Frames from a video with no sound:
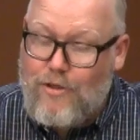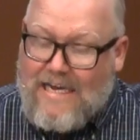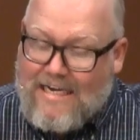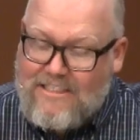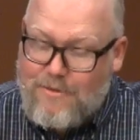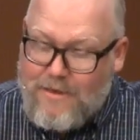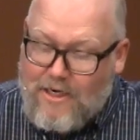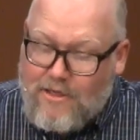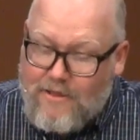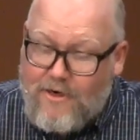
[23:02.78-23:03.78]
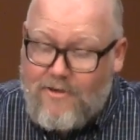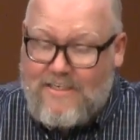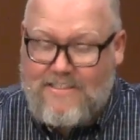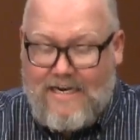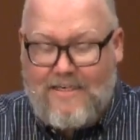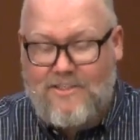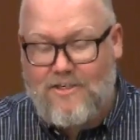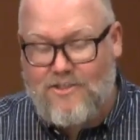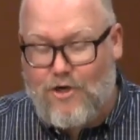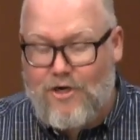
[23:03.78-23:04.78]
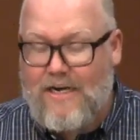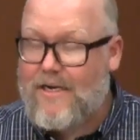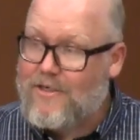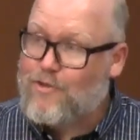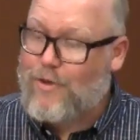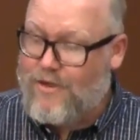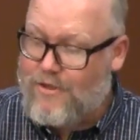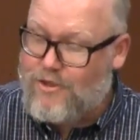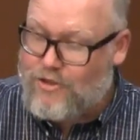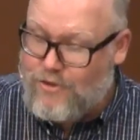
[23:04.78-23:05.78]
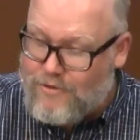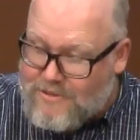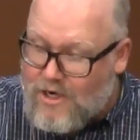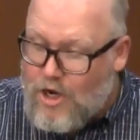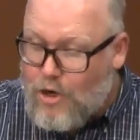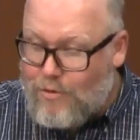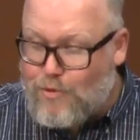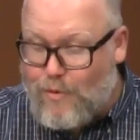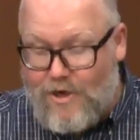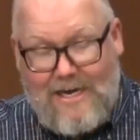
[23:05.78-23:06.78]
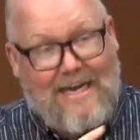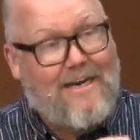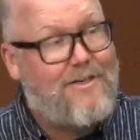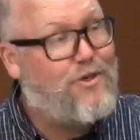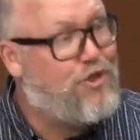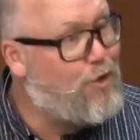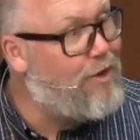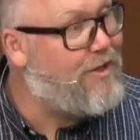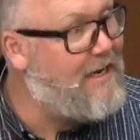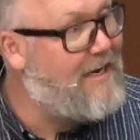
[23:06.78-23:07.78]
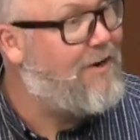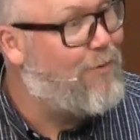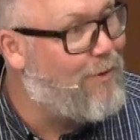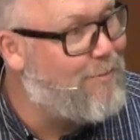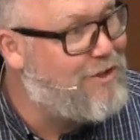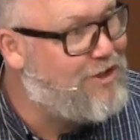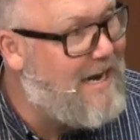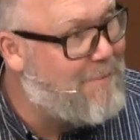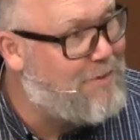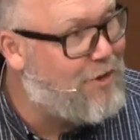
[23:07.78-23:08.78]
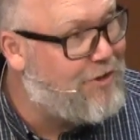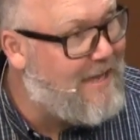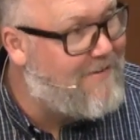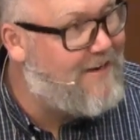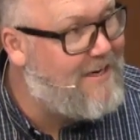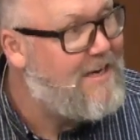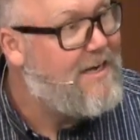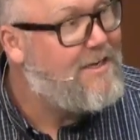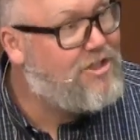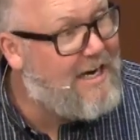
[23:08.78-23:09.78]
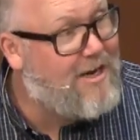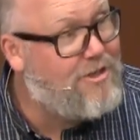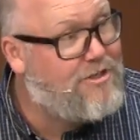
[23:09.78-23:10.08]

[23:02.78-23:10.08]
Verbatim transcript: Testament clearly states concerning Israel and the Jews, which we're going to get into shortly, Romans chapter 11, check out